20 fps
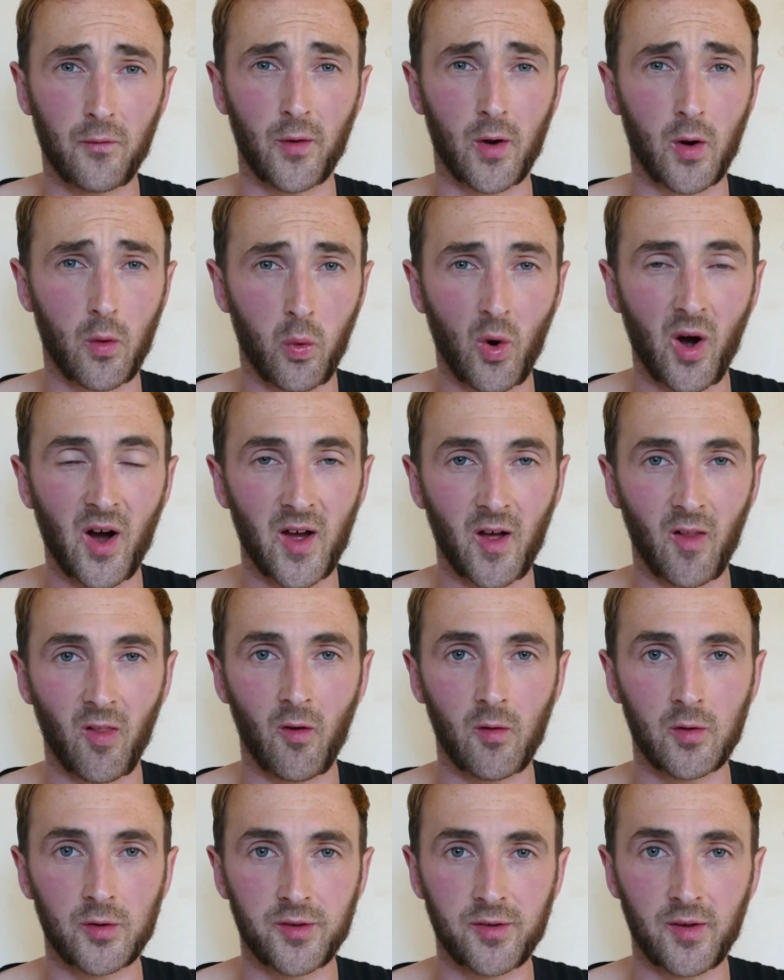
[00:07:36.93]
for quite a
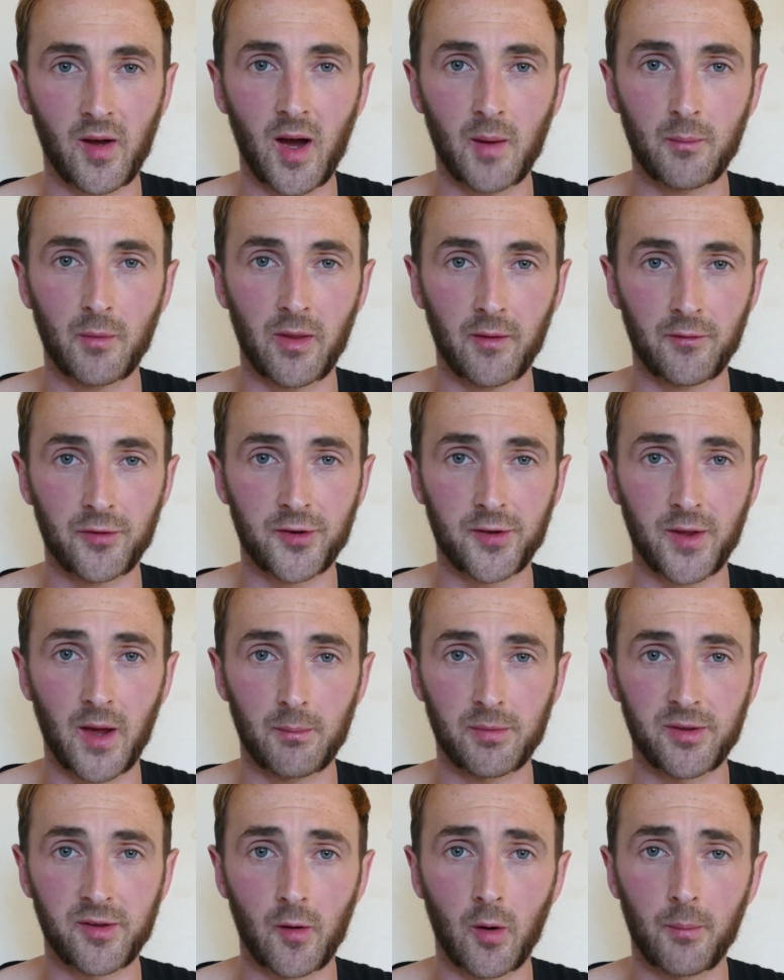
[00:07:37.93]
long time when they've
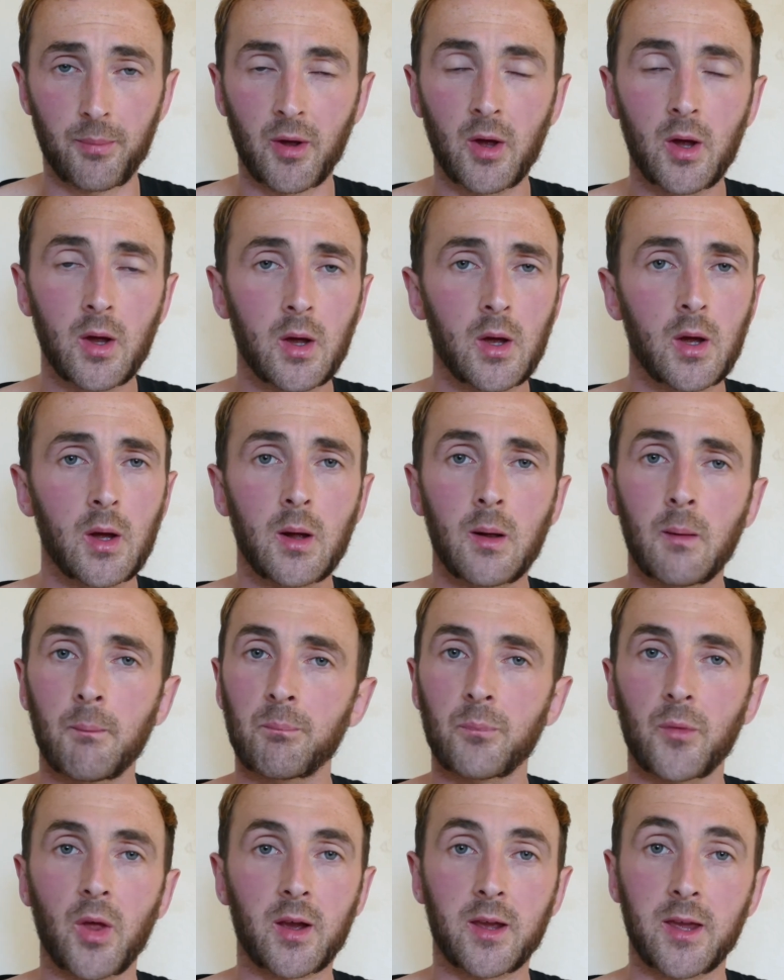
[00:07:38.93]
stepped up.
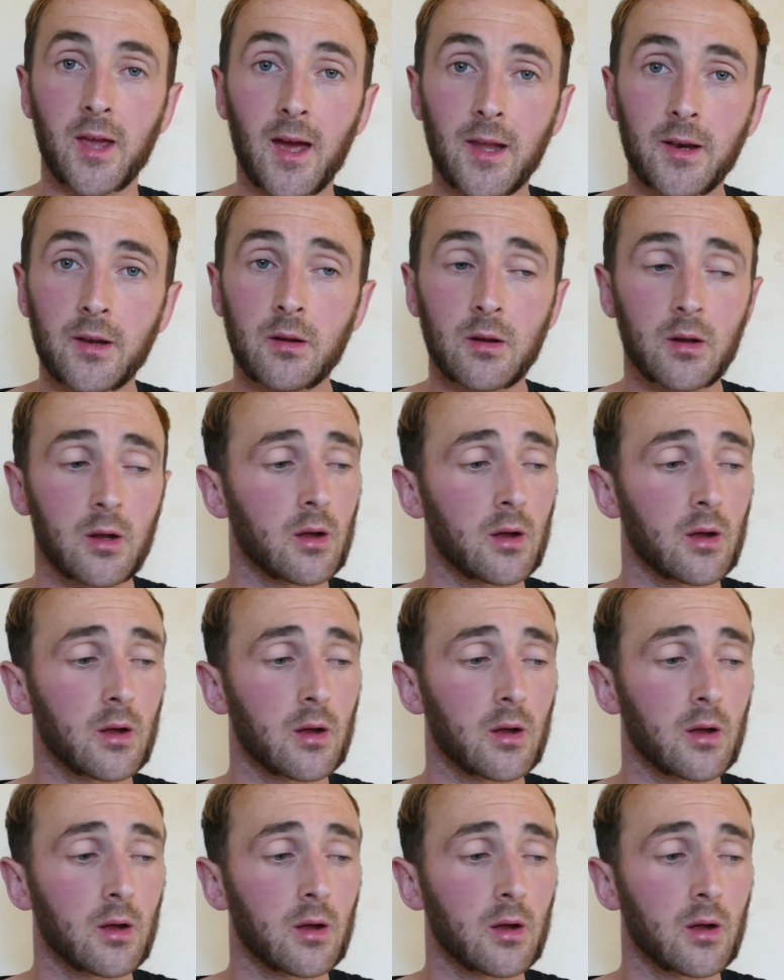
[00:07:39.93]
Again,